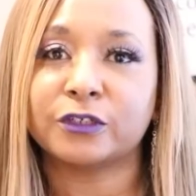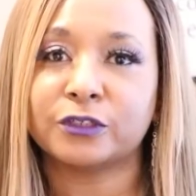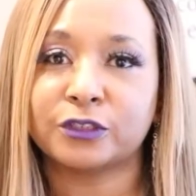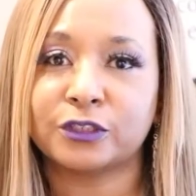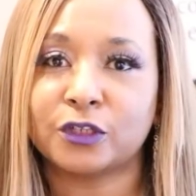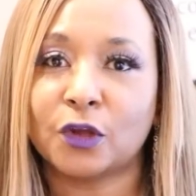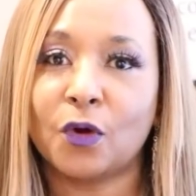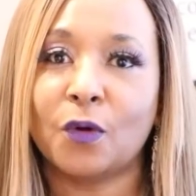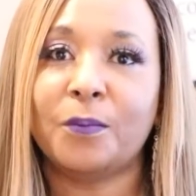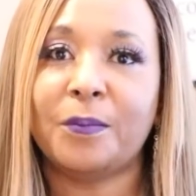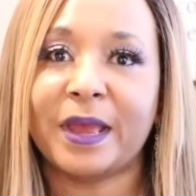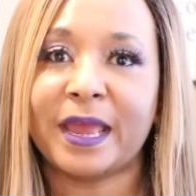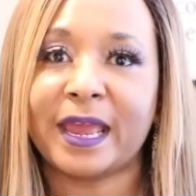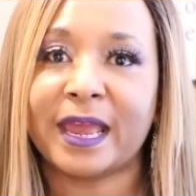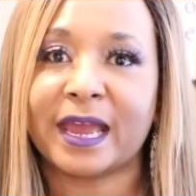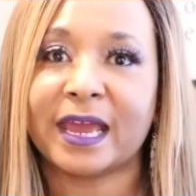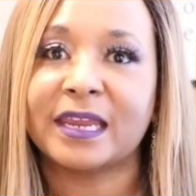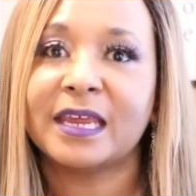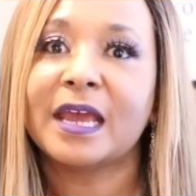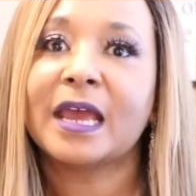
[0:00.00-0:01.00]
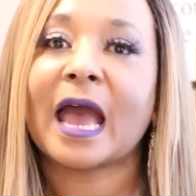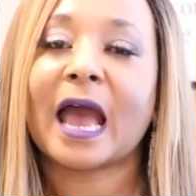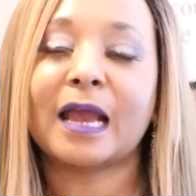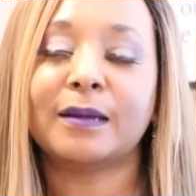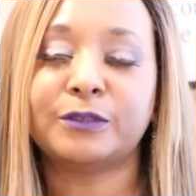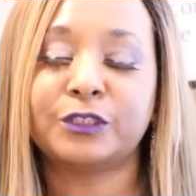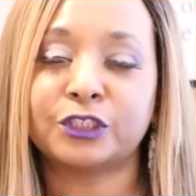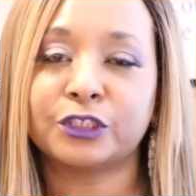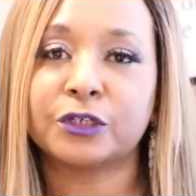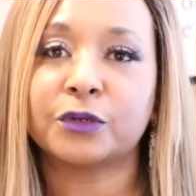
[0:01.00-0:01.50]
her so bad.
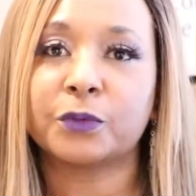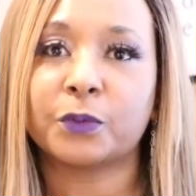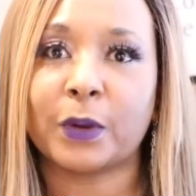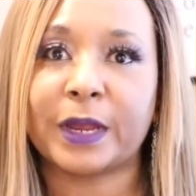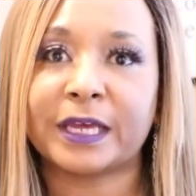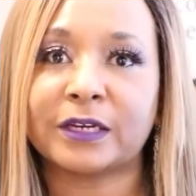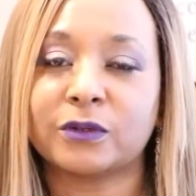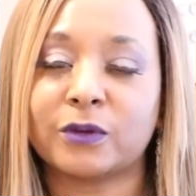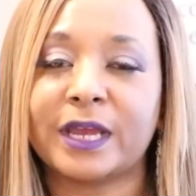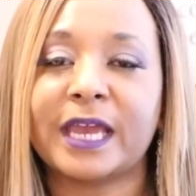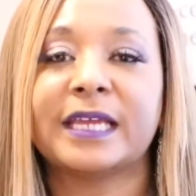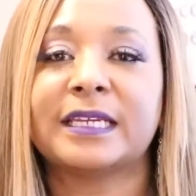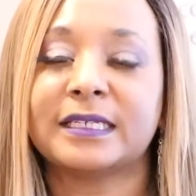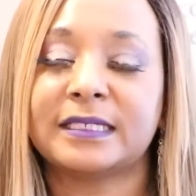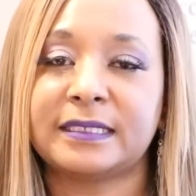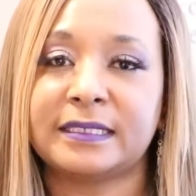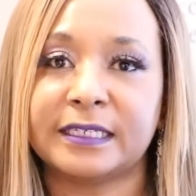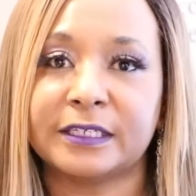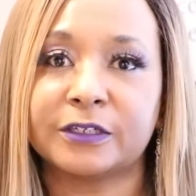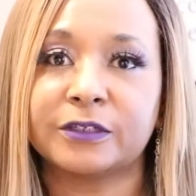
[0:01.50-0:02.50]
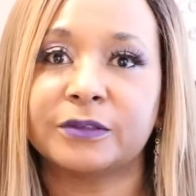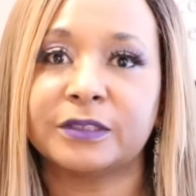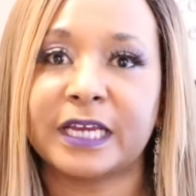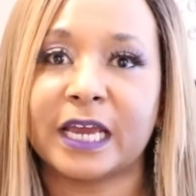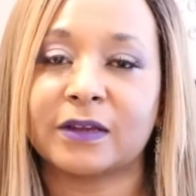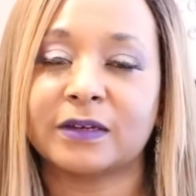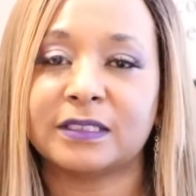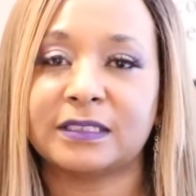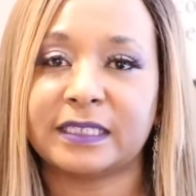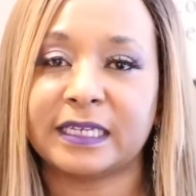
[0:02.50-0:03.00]
I'm sure Randall had to sit her
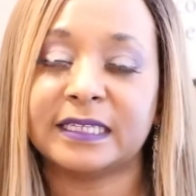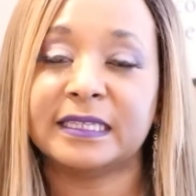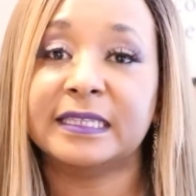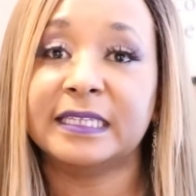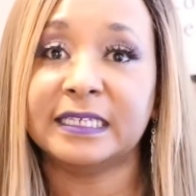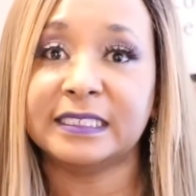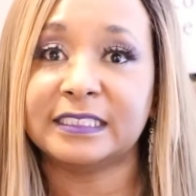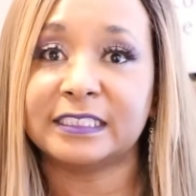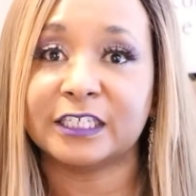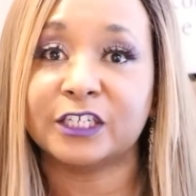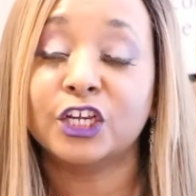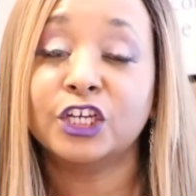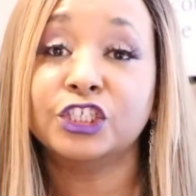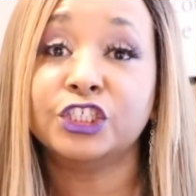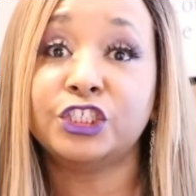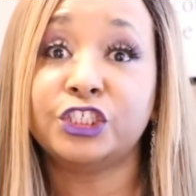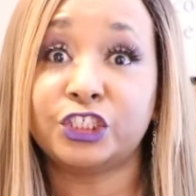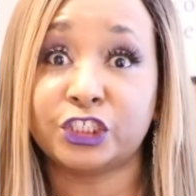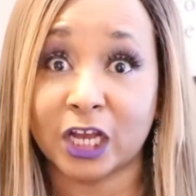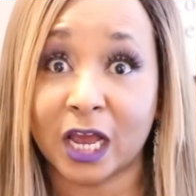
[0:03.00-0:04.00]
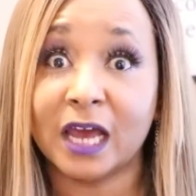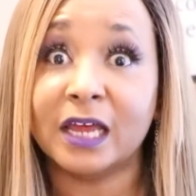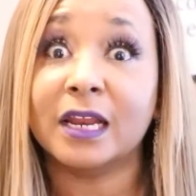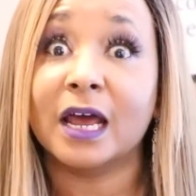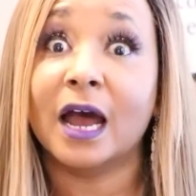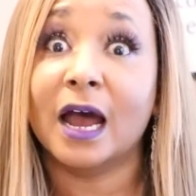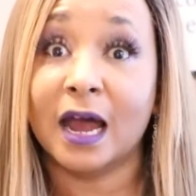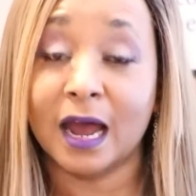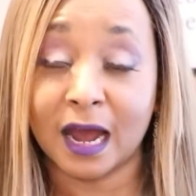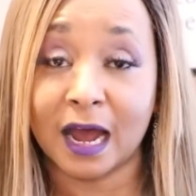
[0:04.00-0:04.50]
down and say, listen,
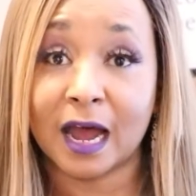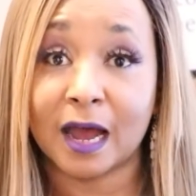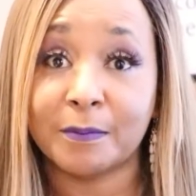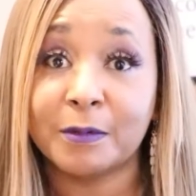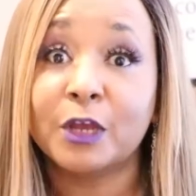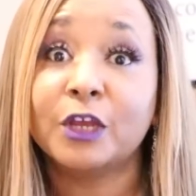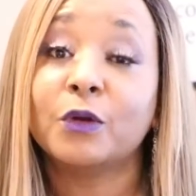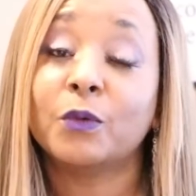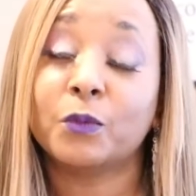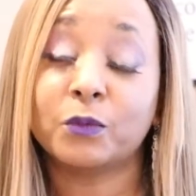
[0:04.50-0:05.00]
shut up.